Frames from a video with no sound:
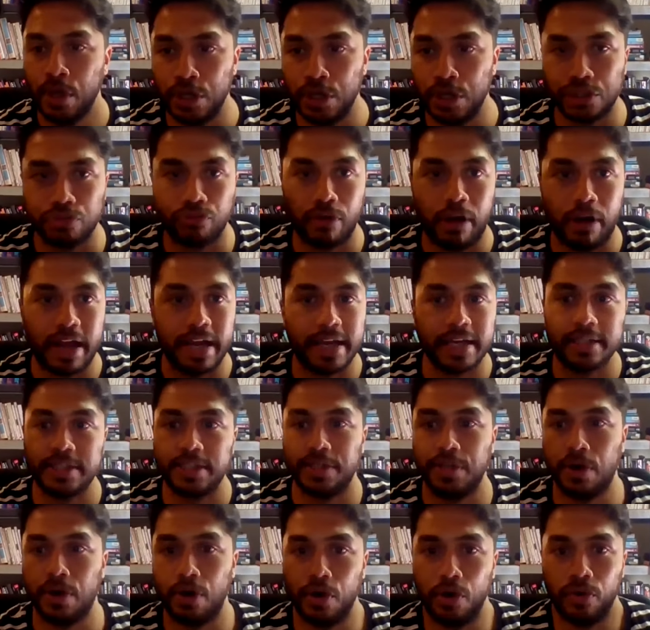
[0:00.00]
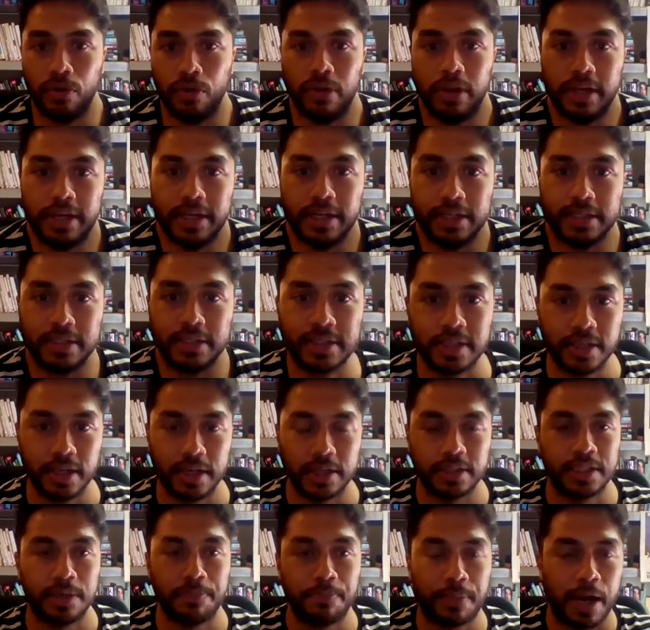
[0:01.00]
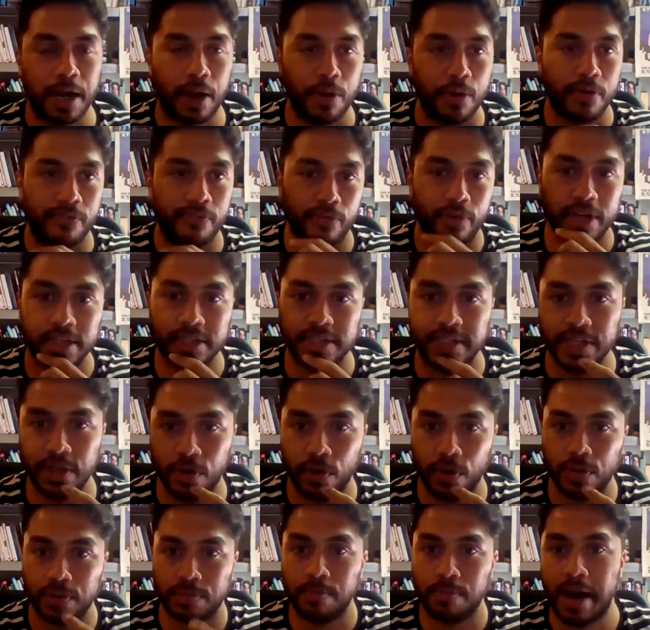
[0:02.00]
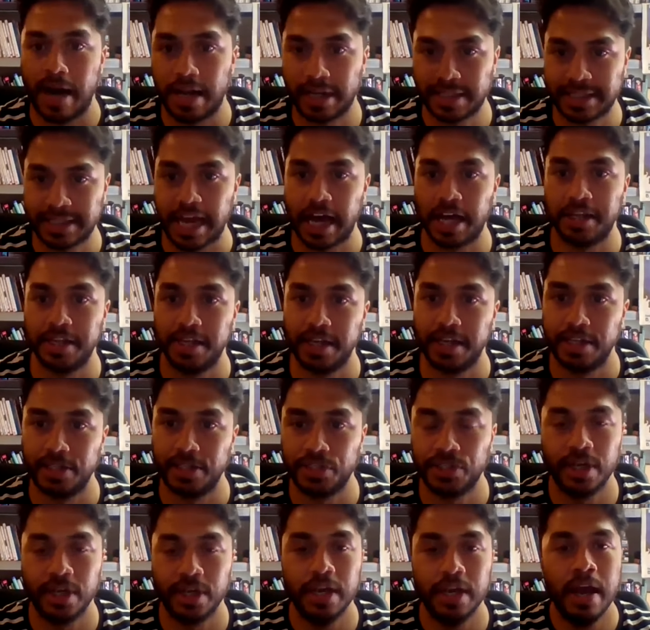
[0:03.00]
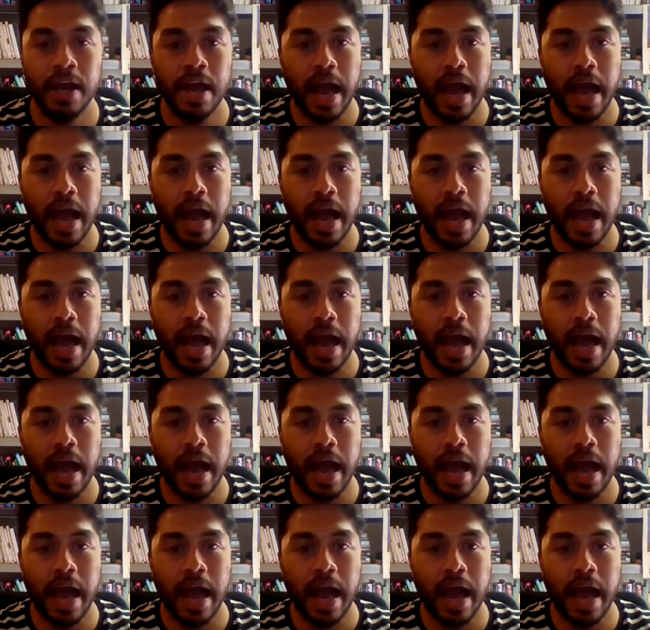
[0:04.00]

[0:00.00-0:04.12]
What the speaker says: whose writings are not only, to paraphrase the old Marx adage,